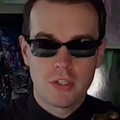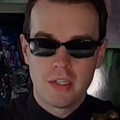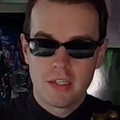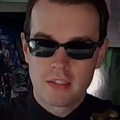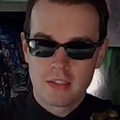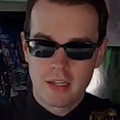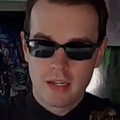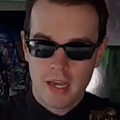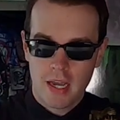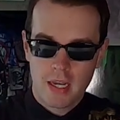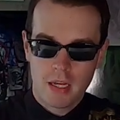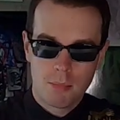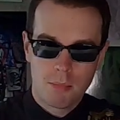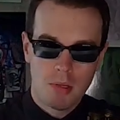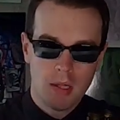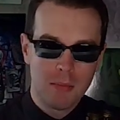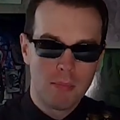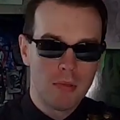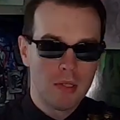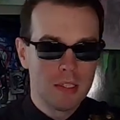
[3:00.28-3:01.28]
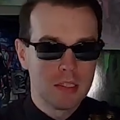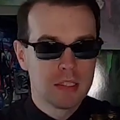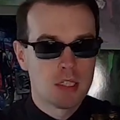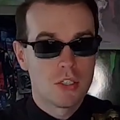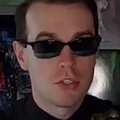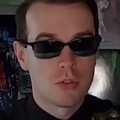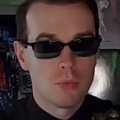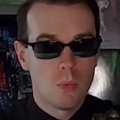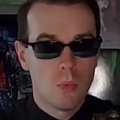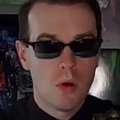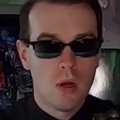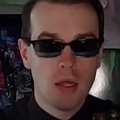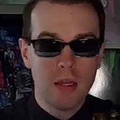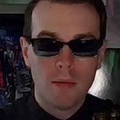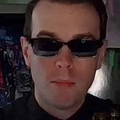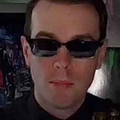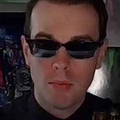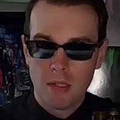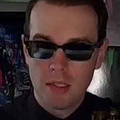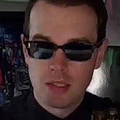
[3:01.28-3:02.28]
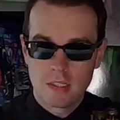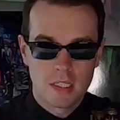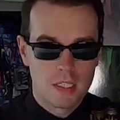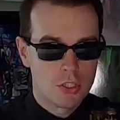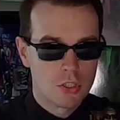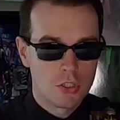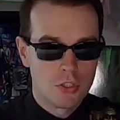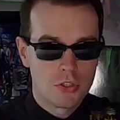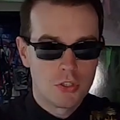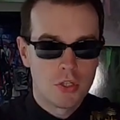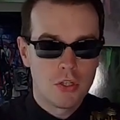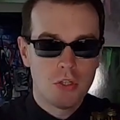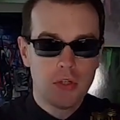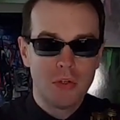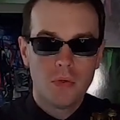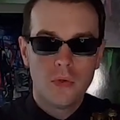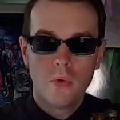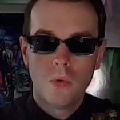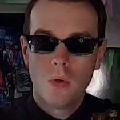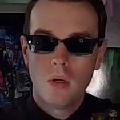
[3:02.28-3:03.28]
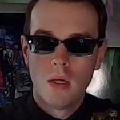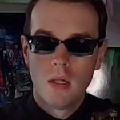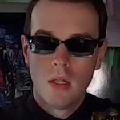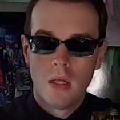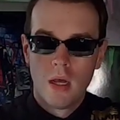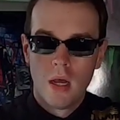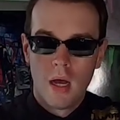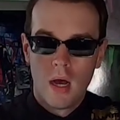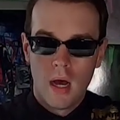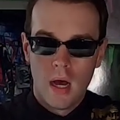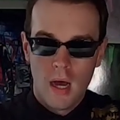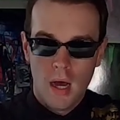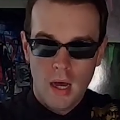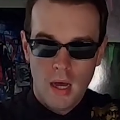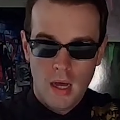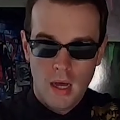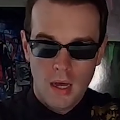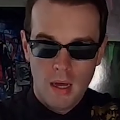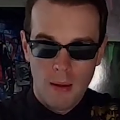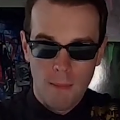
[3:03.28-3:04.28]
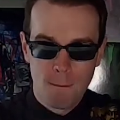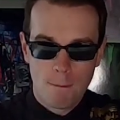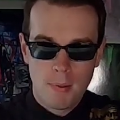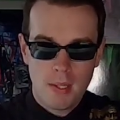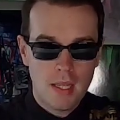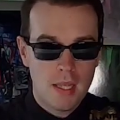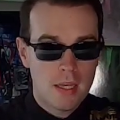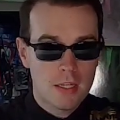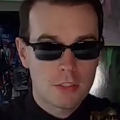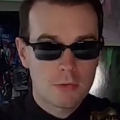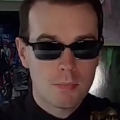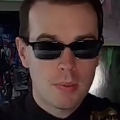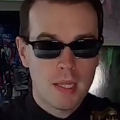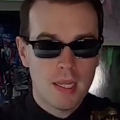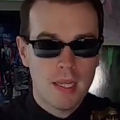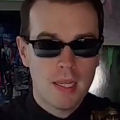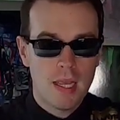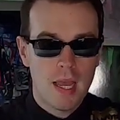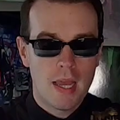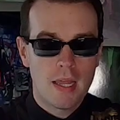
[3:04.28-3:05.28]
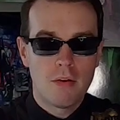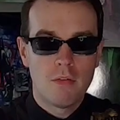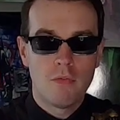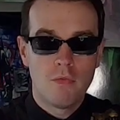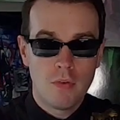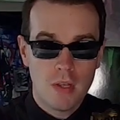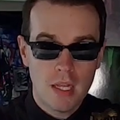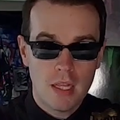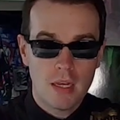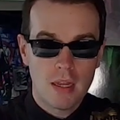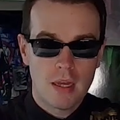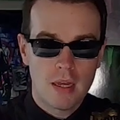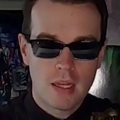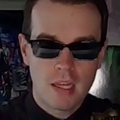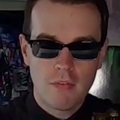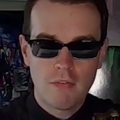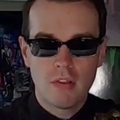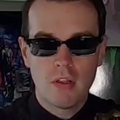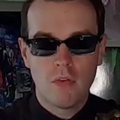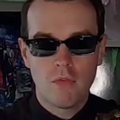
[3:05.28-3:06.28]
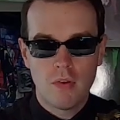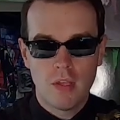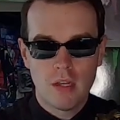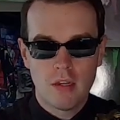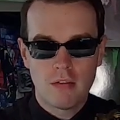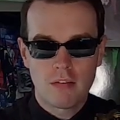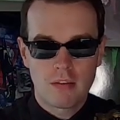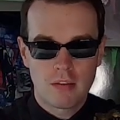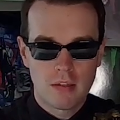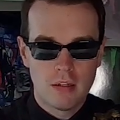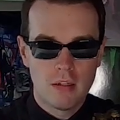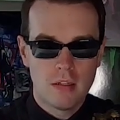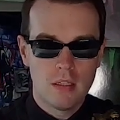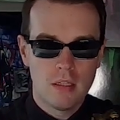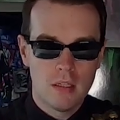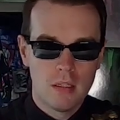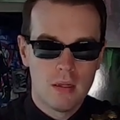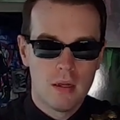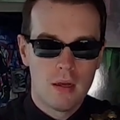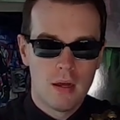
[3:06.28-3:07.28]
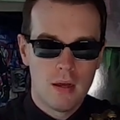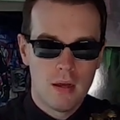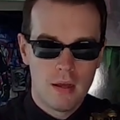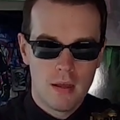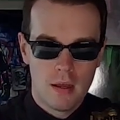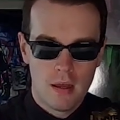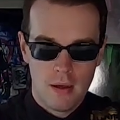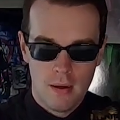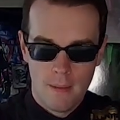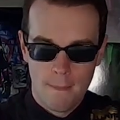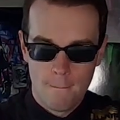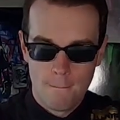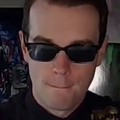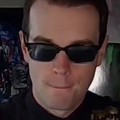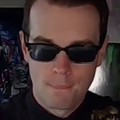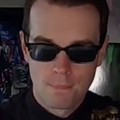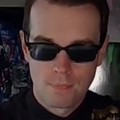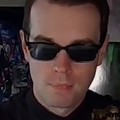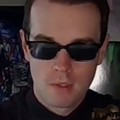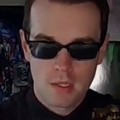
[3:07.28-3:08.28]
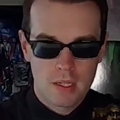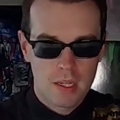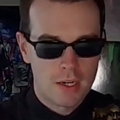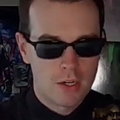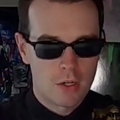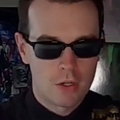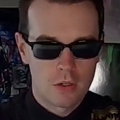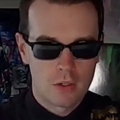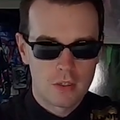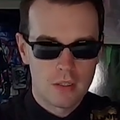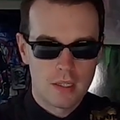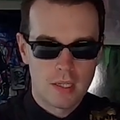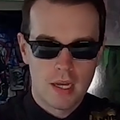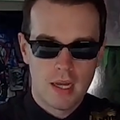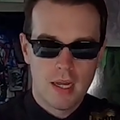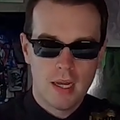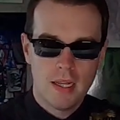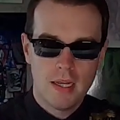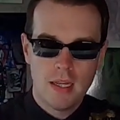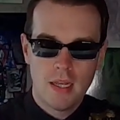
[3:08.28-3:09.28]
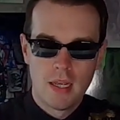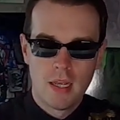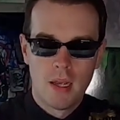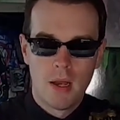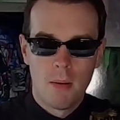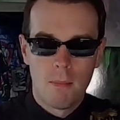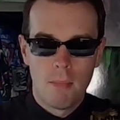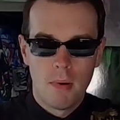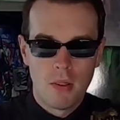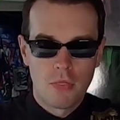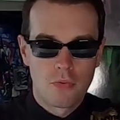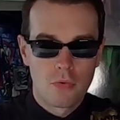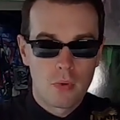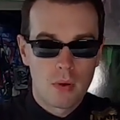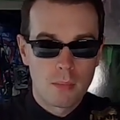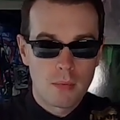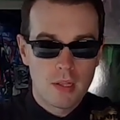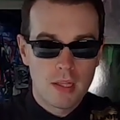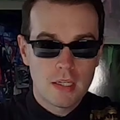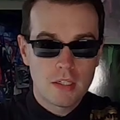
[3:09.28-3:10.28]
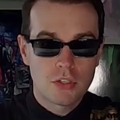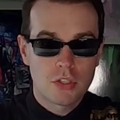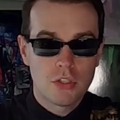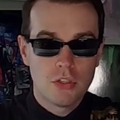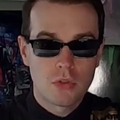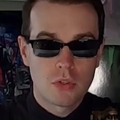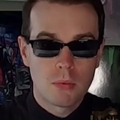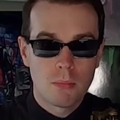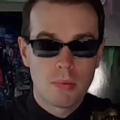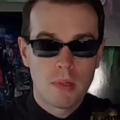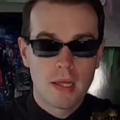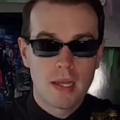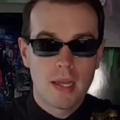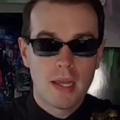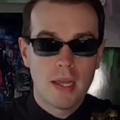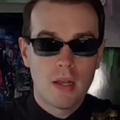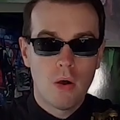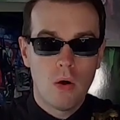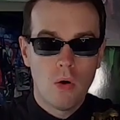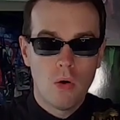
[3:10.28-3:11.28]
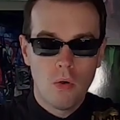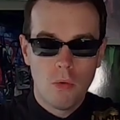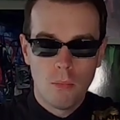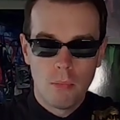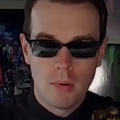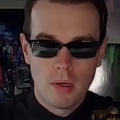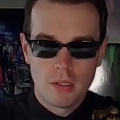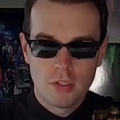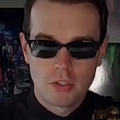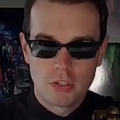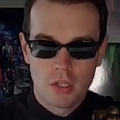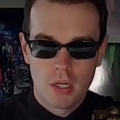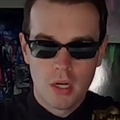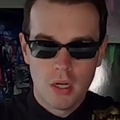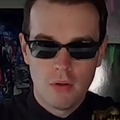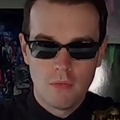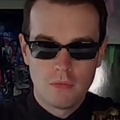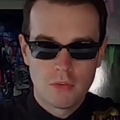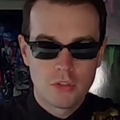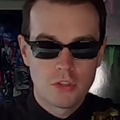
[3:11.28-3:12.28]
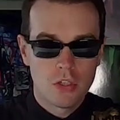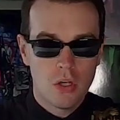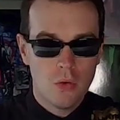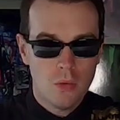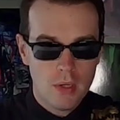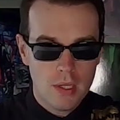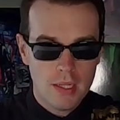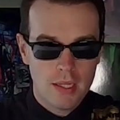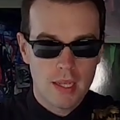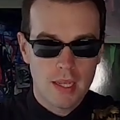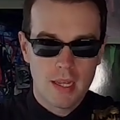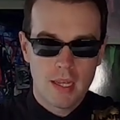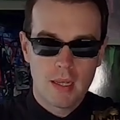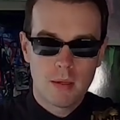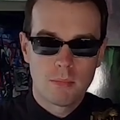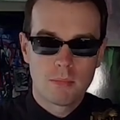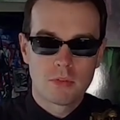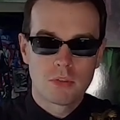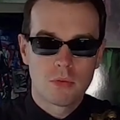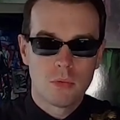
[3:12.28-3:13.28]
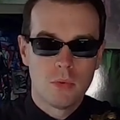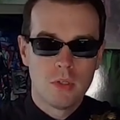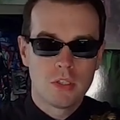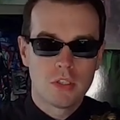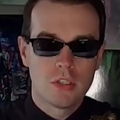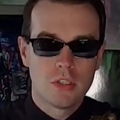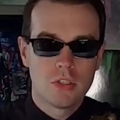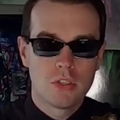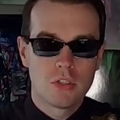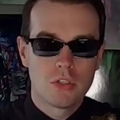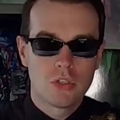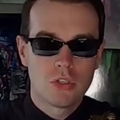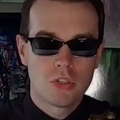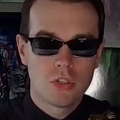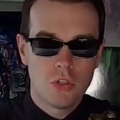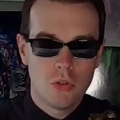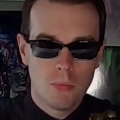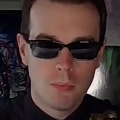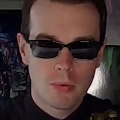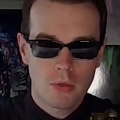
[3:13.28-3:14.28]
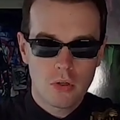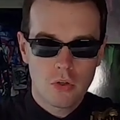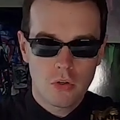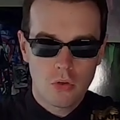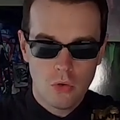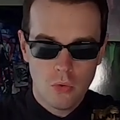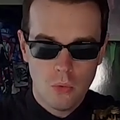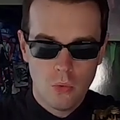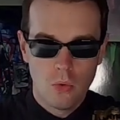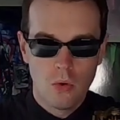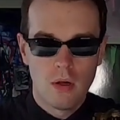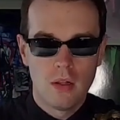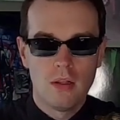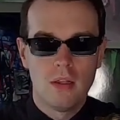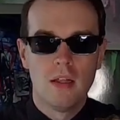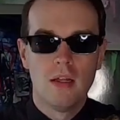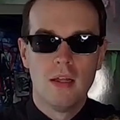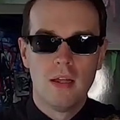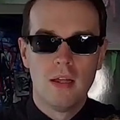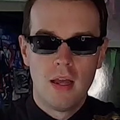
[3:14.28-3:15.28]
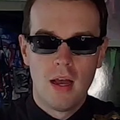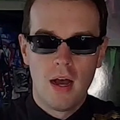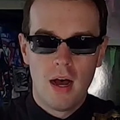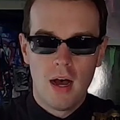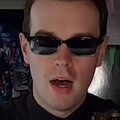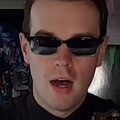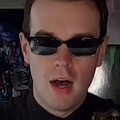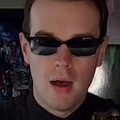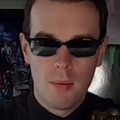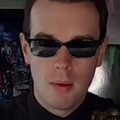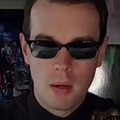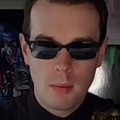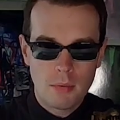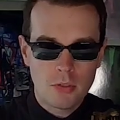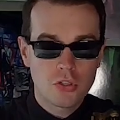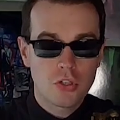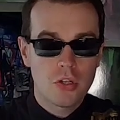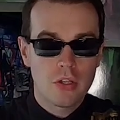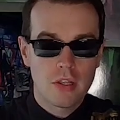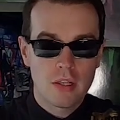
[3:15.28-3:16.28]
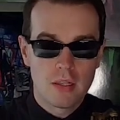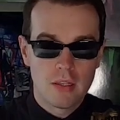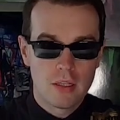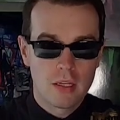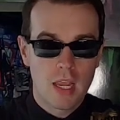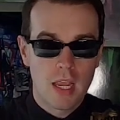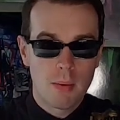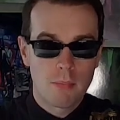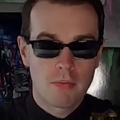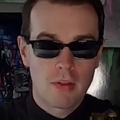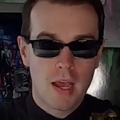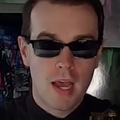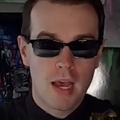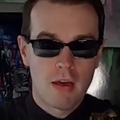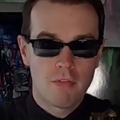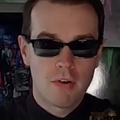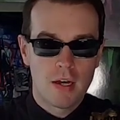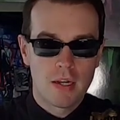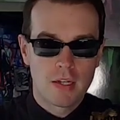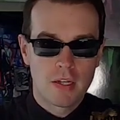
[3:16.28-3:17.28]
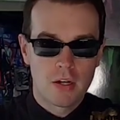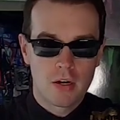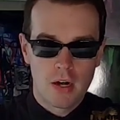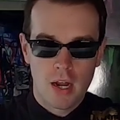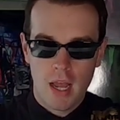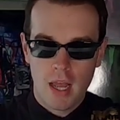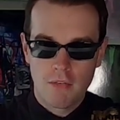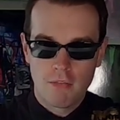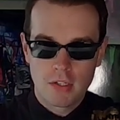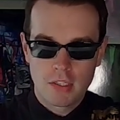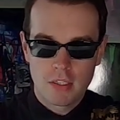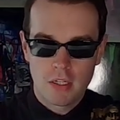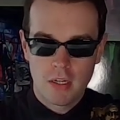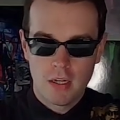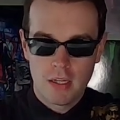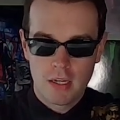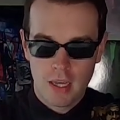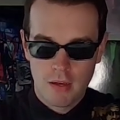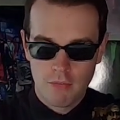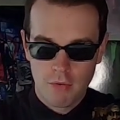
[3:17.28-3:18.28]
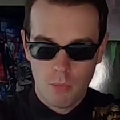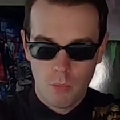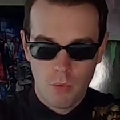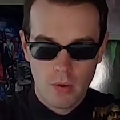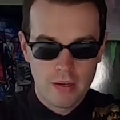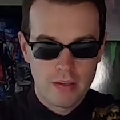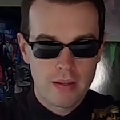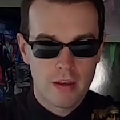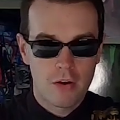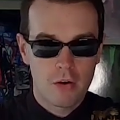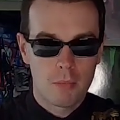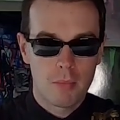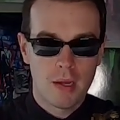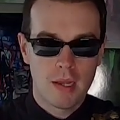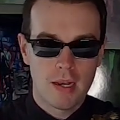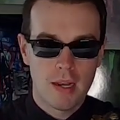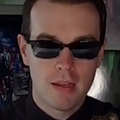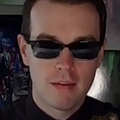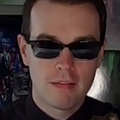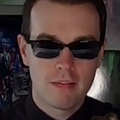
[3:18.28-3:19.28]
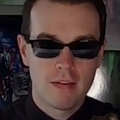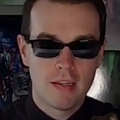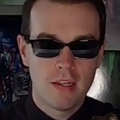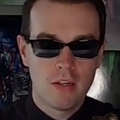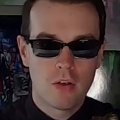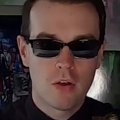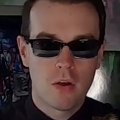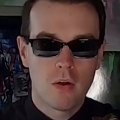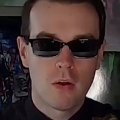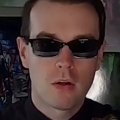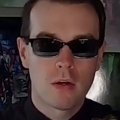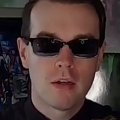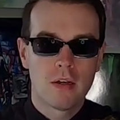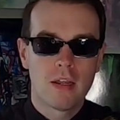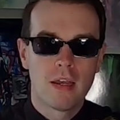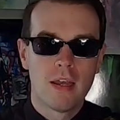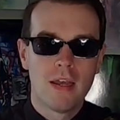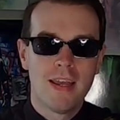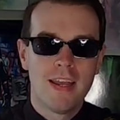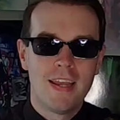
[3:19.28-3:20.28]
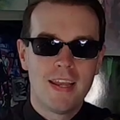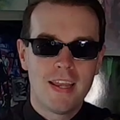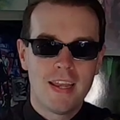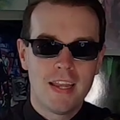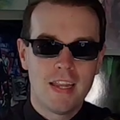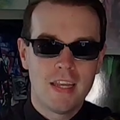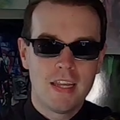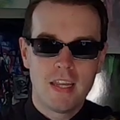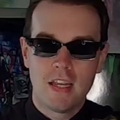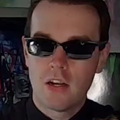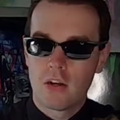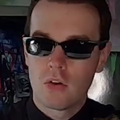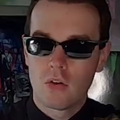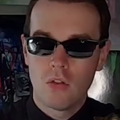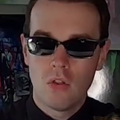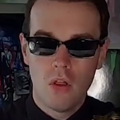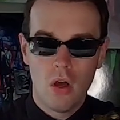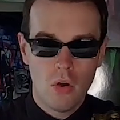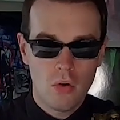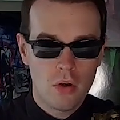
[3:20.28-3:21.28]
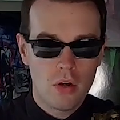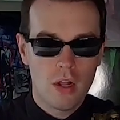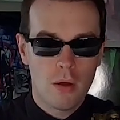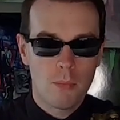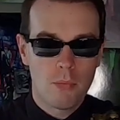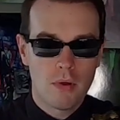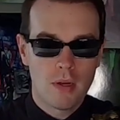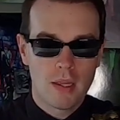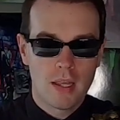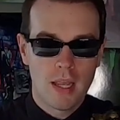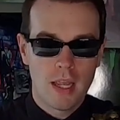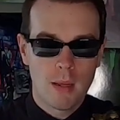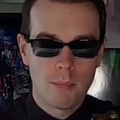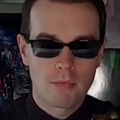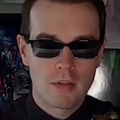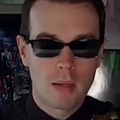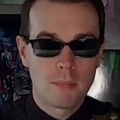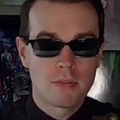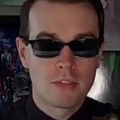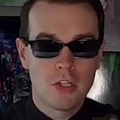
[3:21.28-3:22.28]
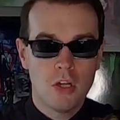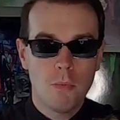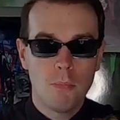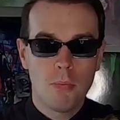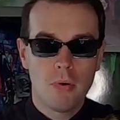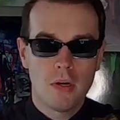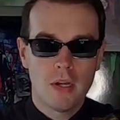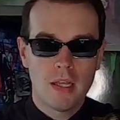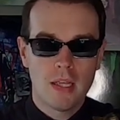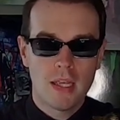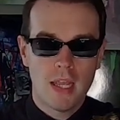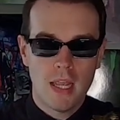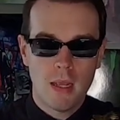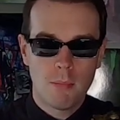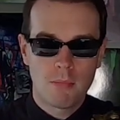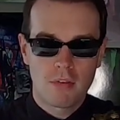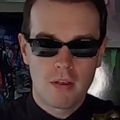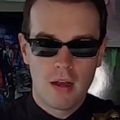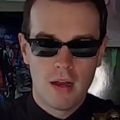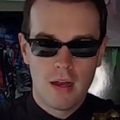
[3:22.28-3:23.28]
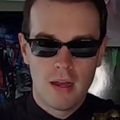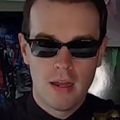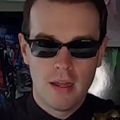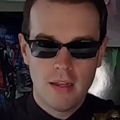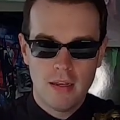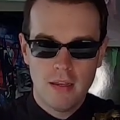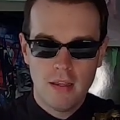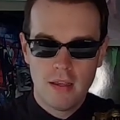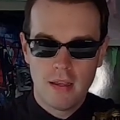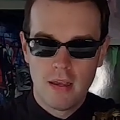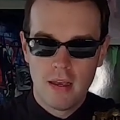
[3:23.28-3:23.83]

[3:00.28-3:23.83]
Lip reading: it's like I can play PlayStation 1, PlayStation 2, PSP, and Vita, even though Vita's still, kind of early on. But through emulation, you can play a whole bunch of Sony games, which is super cool. And I'm gonna show you the games I have on here. I have a ton. I have a 1TB SD card in here, loaded up with games. I'm still putting games on.